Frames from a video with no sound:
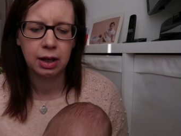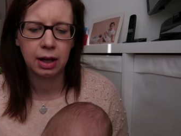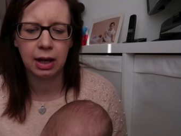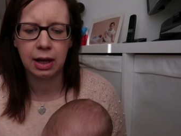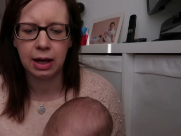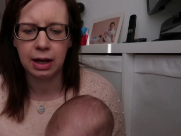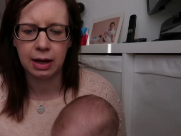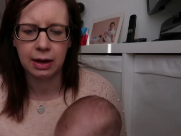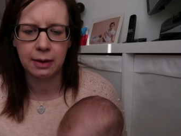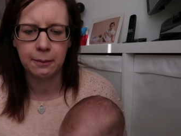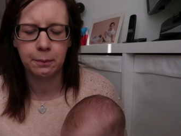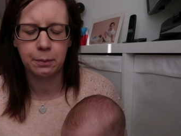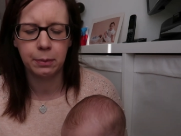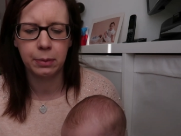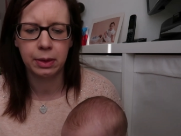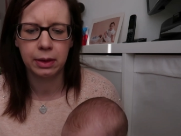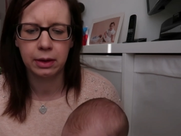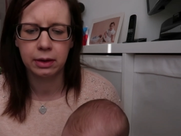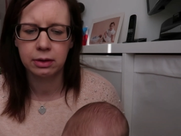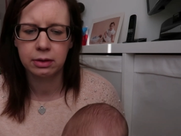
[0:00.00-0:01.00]

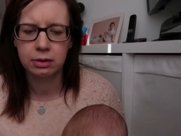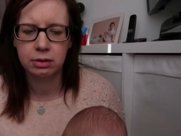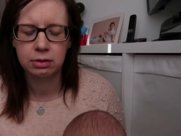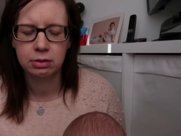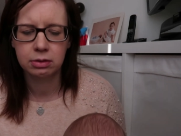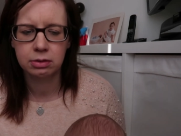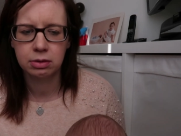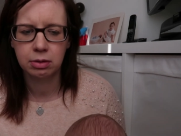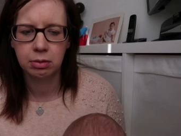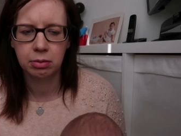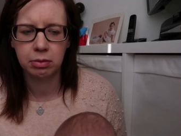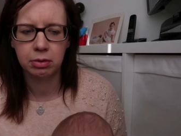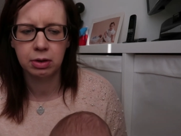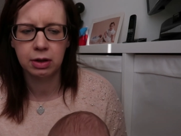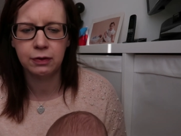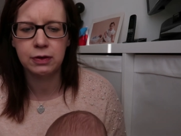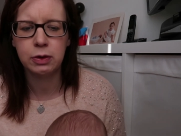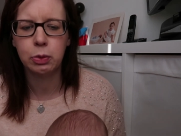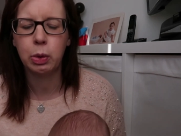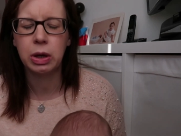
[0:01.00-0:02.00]

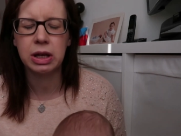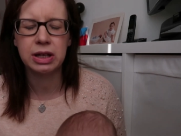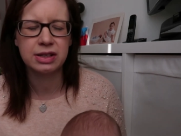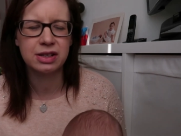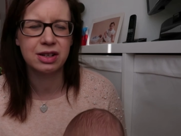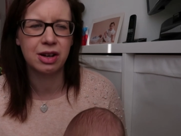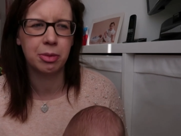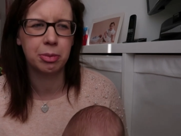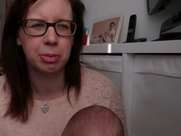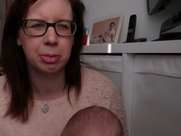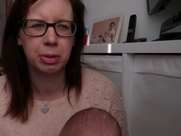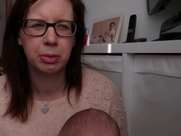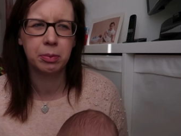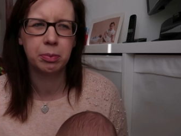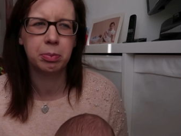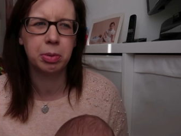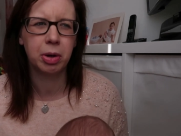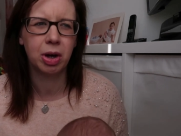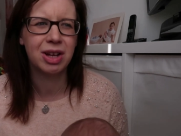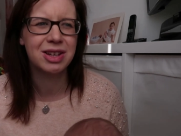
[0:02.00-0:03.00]
if he wakes up,
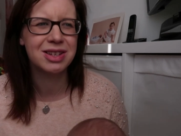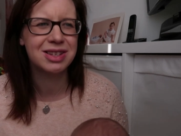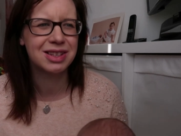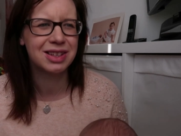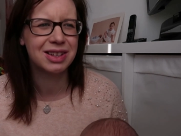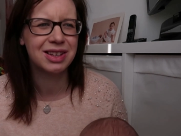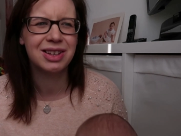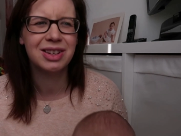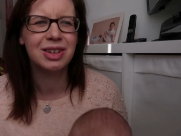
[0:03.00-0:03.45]
but